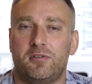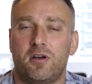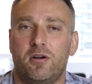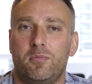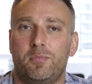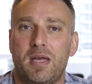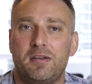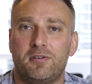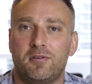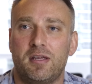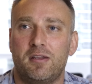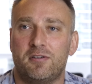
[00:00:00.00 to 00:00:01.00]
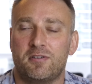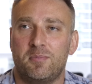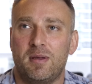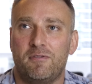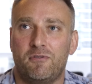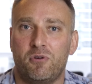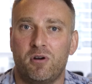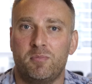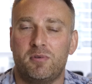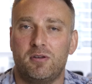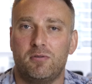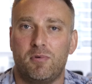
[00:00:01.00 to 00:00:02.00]
So basically there's gonna be a form
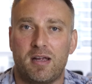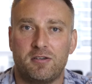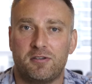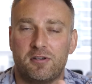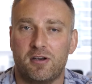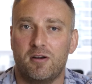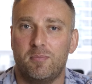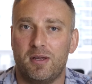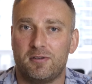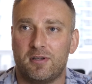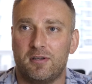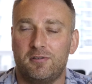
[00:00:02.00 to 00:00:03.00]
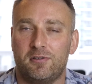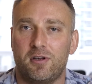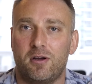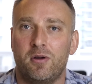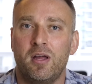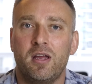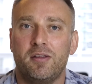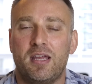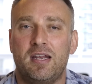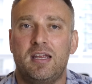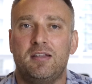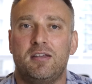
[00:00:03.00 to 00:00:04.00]
to register your business. So
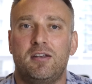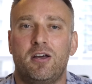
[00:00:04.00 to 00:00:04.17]
they need to